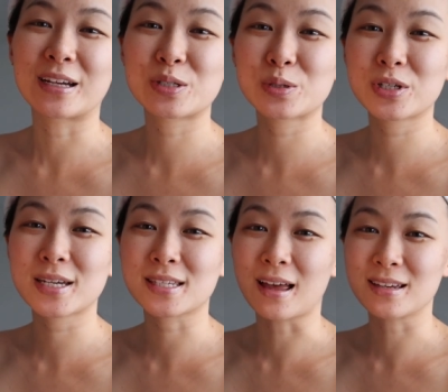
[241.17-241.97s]
I told you
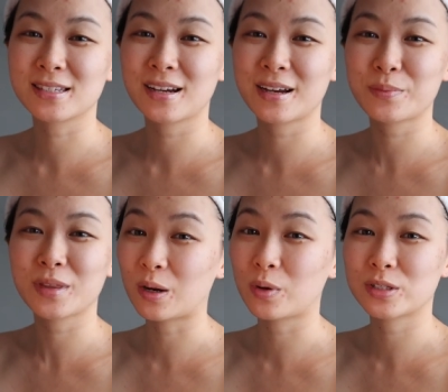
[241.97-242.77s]
guys last time
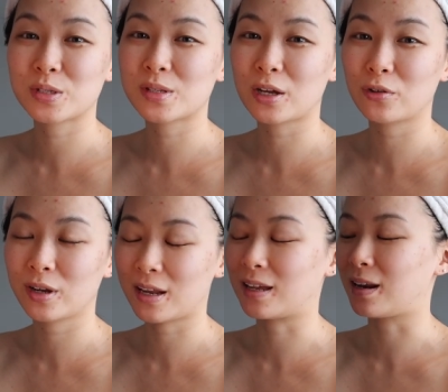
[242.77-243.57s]
that I want to use that
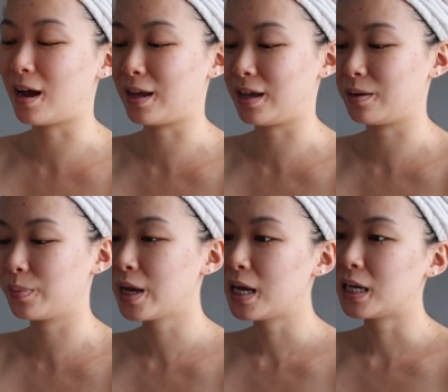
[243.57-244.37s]
green and I am.